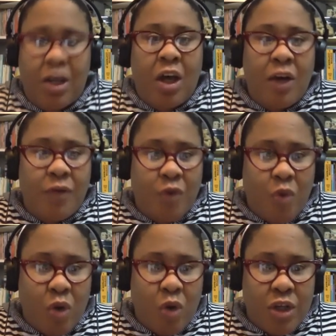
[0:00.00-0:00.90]
Of
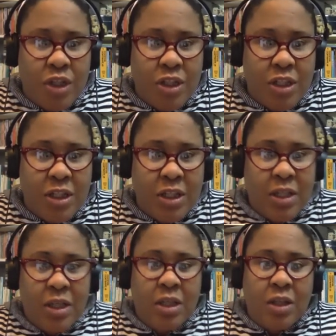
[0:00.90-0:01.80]
course,
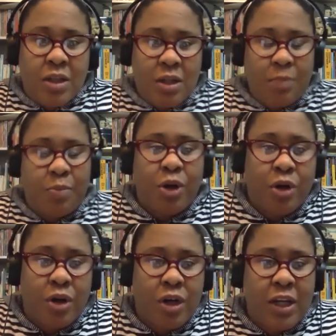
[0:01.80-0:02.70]
the
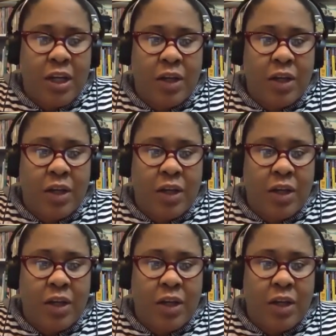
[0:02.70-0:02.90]
bird,